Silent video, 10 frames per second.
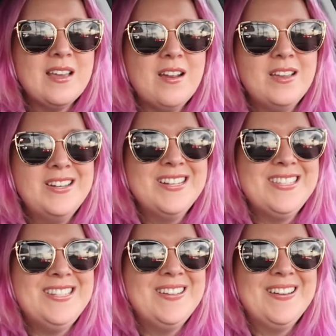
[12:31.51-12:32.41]
Like aren't you
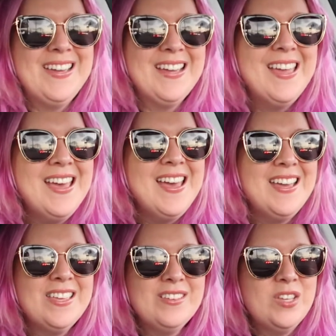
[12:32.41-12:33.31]
just
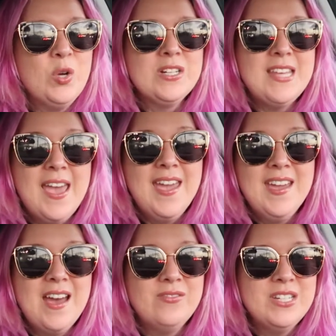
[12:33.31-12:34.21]
doing your
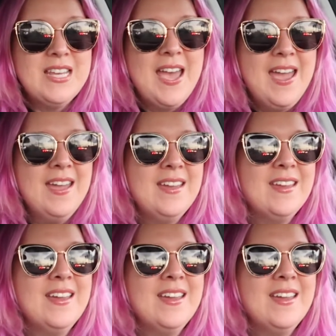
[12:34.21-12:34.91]
day every day?